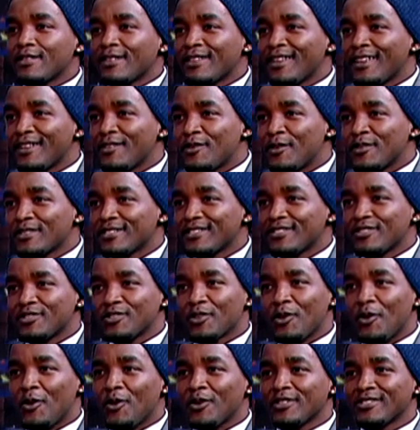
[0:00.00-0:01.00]
Lennox in
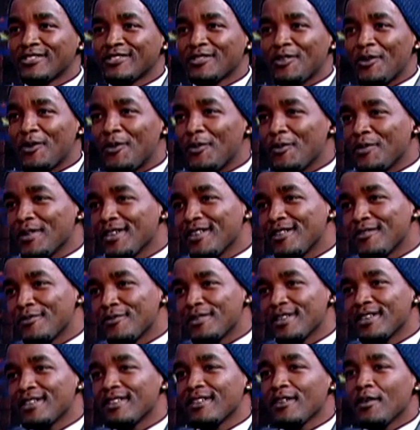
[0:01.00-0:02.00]
church. So we,
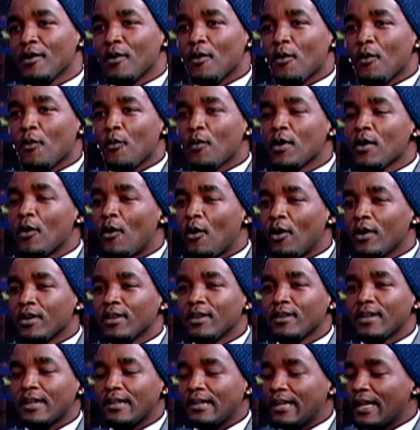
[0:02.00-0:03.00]
we, we
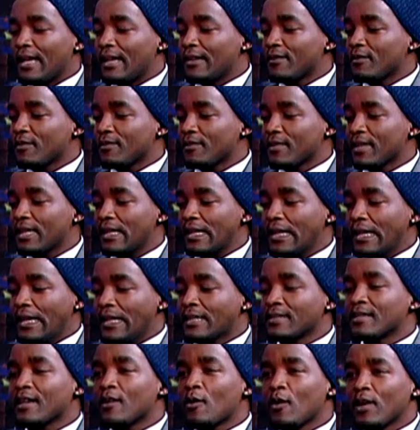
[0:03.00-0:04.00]
all
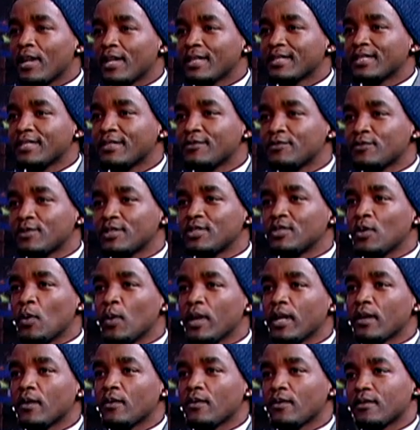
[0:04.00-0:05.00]
as a collective we're
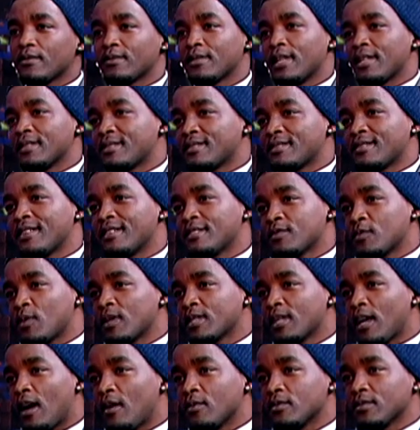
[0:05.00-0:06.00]
doing that's that's
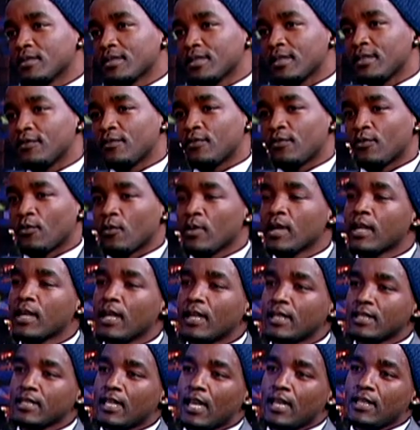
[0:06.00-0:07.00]
what counts if we
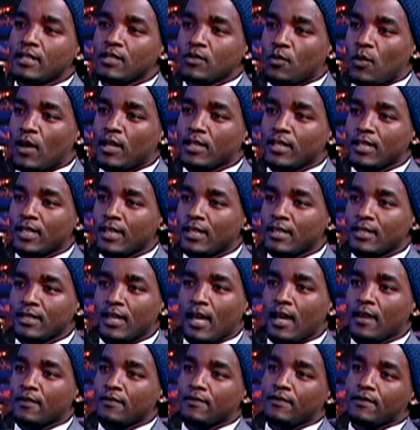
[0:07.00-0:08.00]
can change one kid's
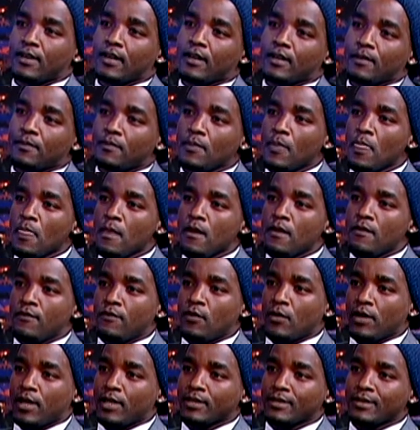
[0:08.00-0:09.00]
life um,
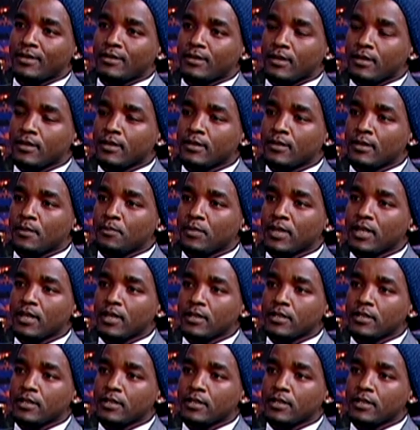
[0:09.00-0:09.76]
for us it's a it's a big